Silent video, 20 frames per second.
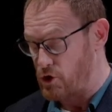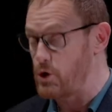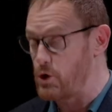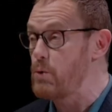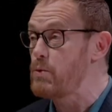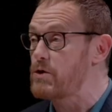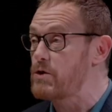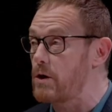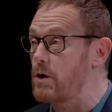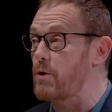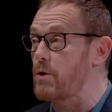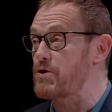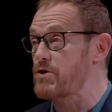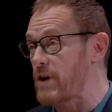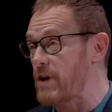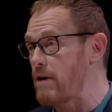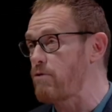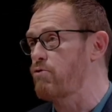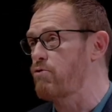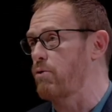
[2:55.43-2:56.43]
Jews are not
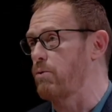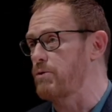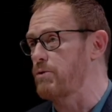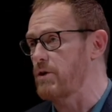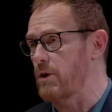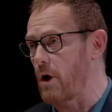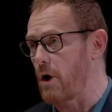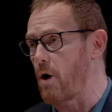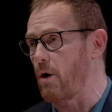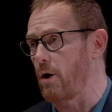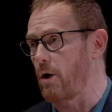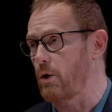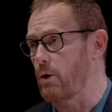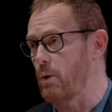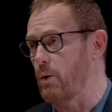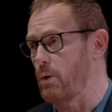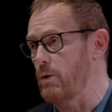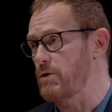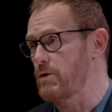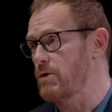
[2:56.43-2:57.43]
central to the
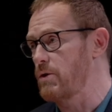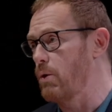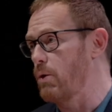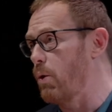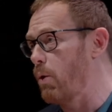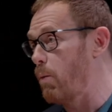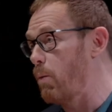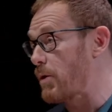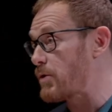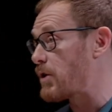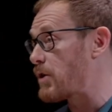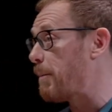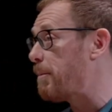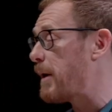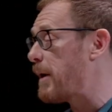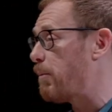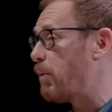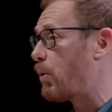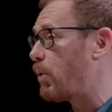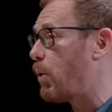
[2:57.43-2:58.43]
Holocaust, or what some
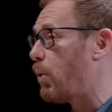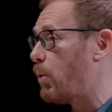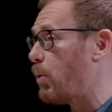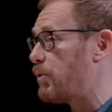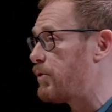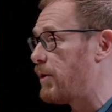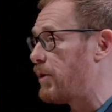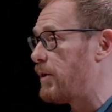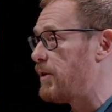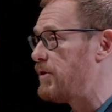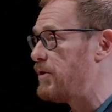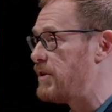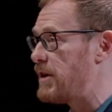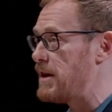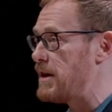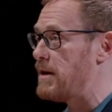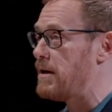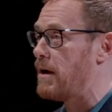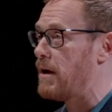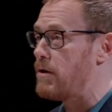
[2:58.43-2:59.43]
people call to
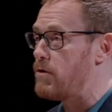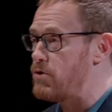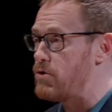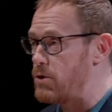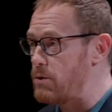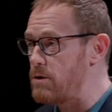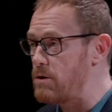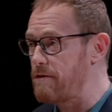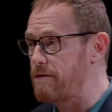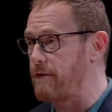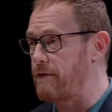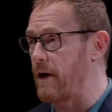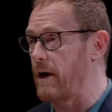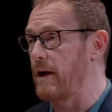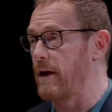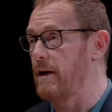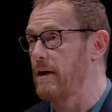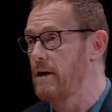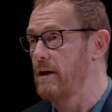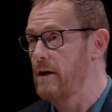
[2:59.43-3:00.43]

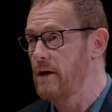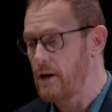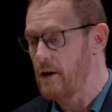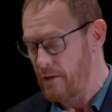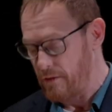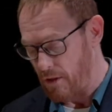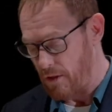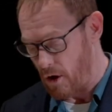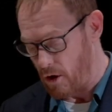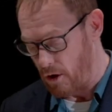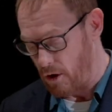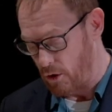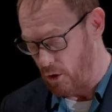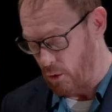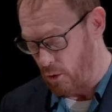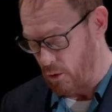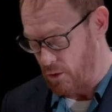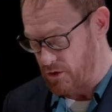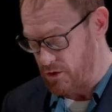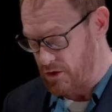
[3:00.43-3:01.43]
de-Judify the
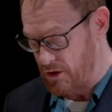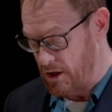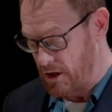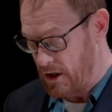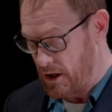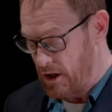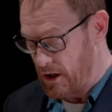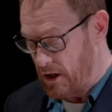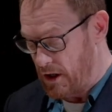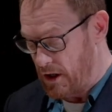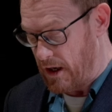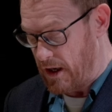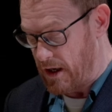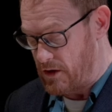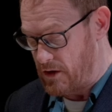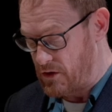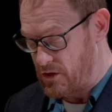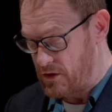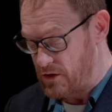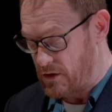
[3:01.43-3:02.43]
Holocaust,
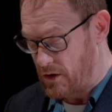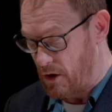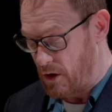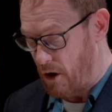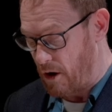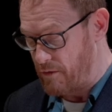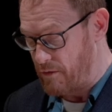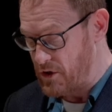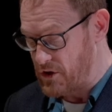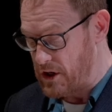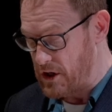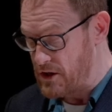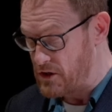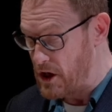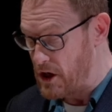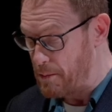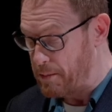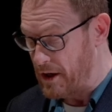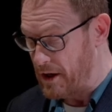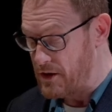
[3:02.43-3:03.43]
is obviously
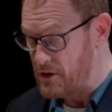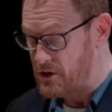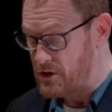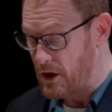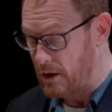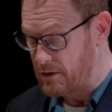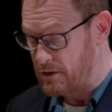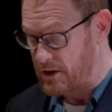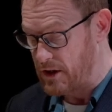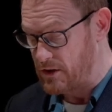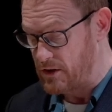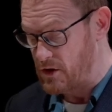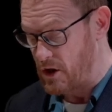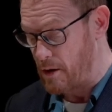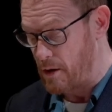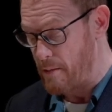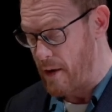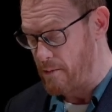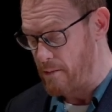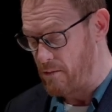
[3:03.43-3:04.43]
deeply insulting
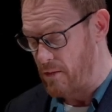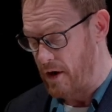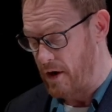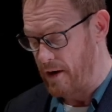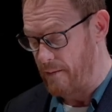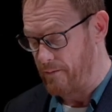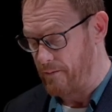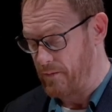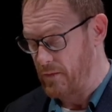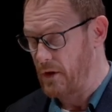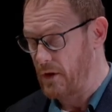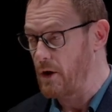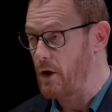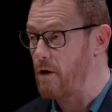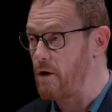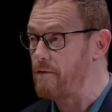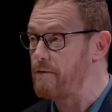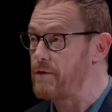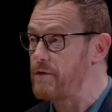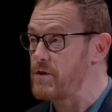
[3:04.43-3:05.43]
to the memory
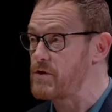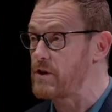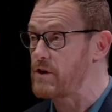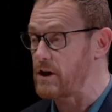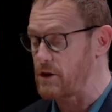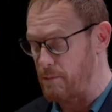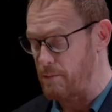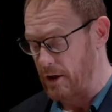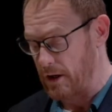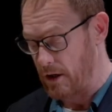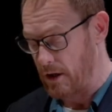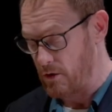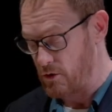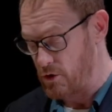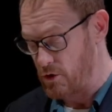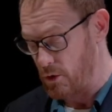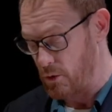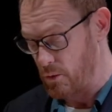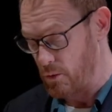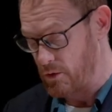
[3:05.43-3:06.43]
of the 6
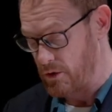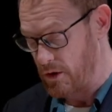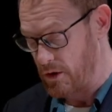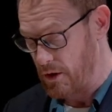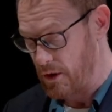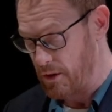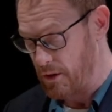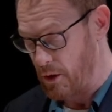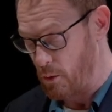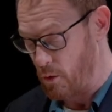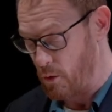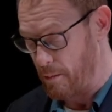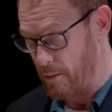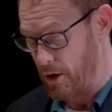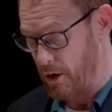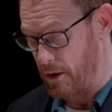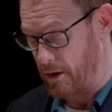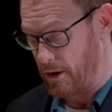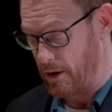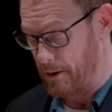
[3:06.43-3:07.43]
million Jews that were
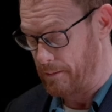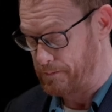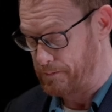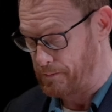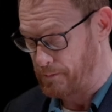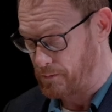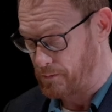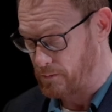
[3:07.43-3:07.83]
murdered.